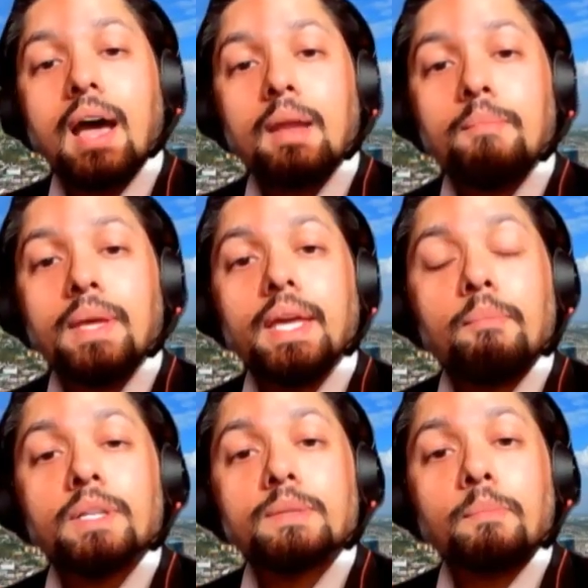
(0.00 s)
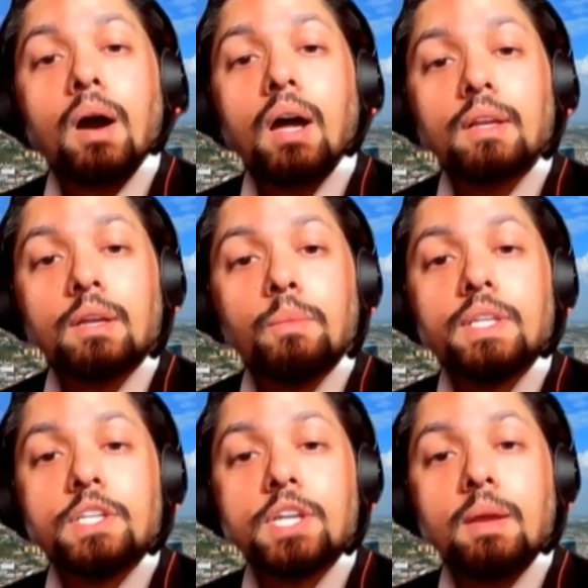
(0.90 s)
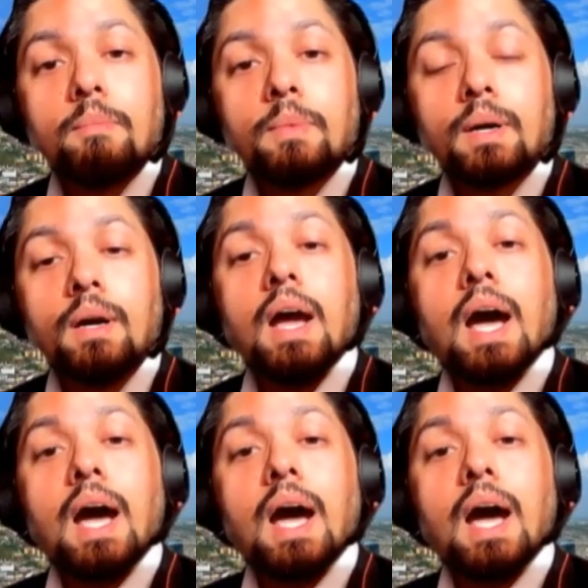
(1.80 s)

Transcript: and being able to partner with the chamber